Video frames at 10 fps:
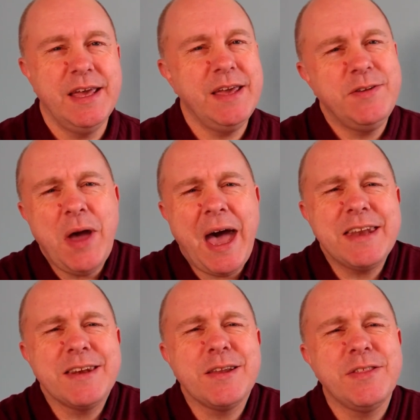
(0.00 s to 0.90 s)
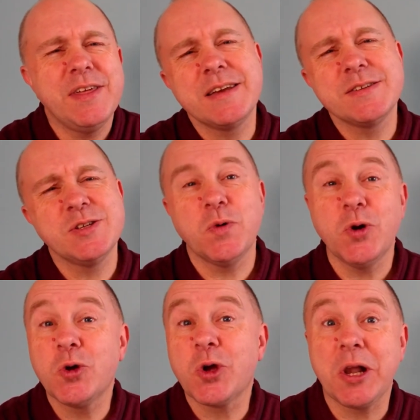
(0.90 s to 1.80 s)
If you handled things that
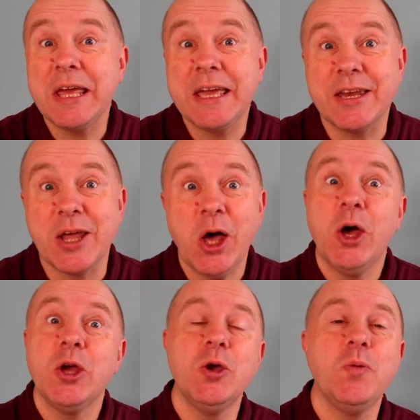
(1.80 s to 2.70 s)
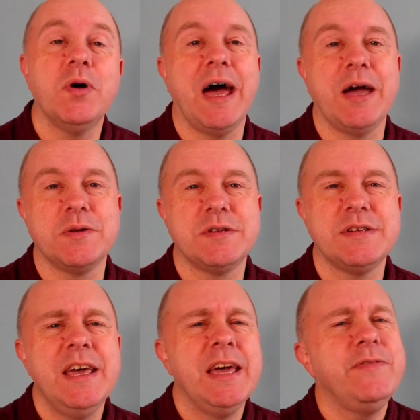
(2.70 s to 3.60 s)
were unclean, you were
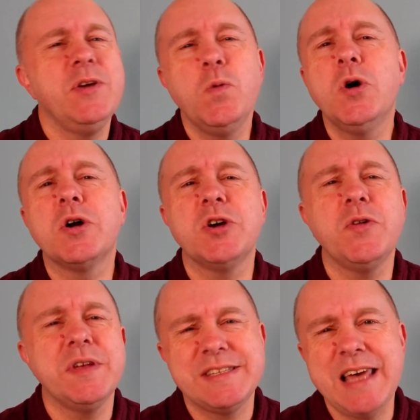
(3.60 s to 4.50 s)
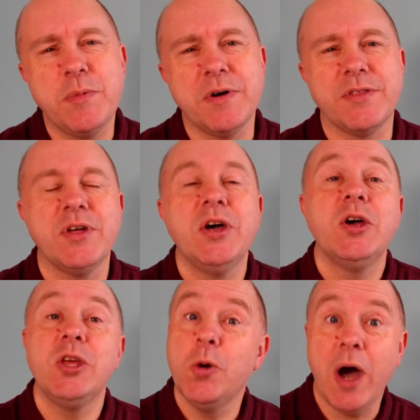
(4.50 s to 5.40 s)
out. If you worked on the Sabbath,
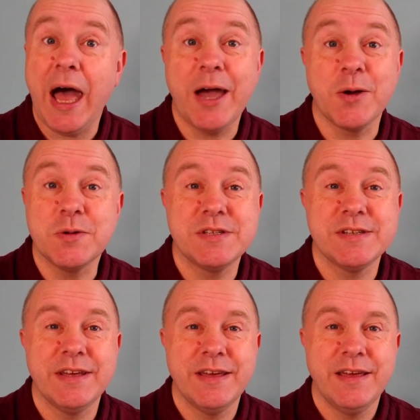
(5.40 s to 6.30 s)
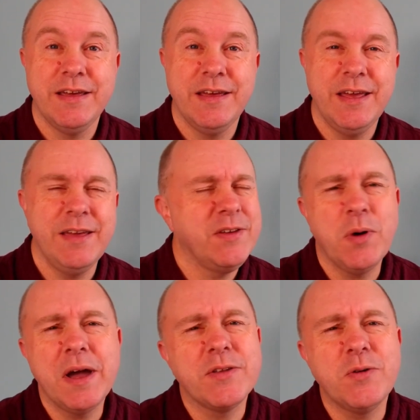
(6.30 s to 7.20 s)
you were out. If
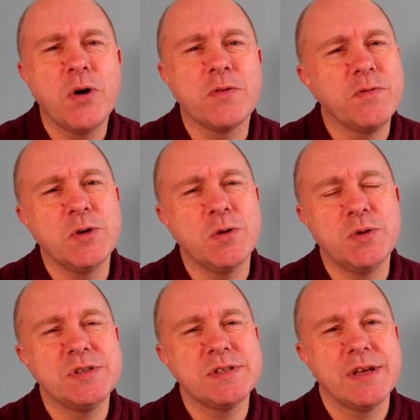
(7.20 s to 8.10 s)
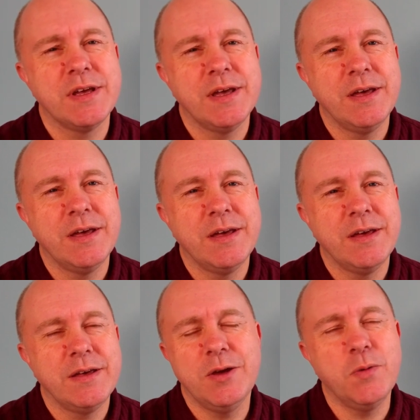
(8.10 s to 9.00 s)
you ate the wrong foods,
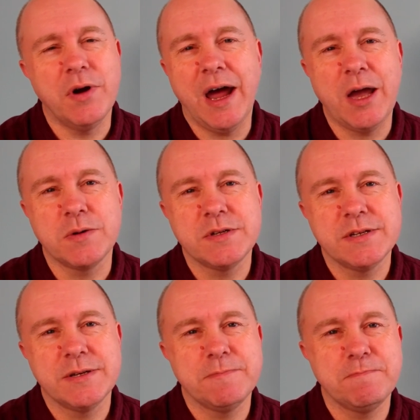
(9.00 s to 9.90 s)
you were out.